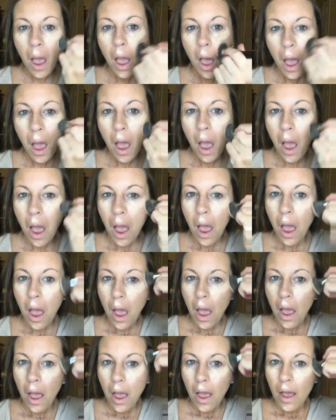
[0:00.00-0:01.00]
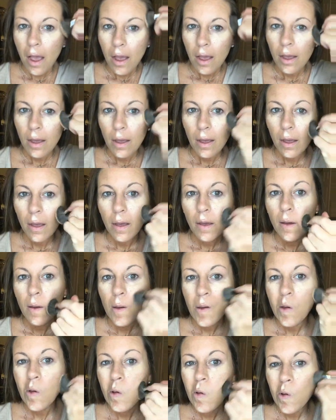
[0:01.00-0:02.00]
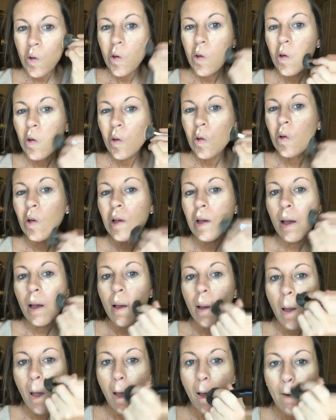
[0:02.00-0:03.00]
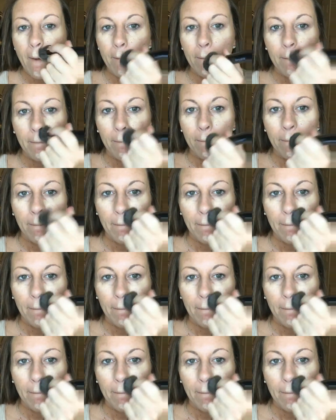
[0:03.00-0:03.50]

(no one is talking)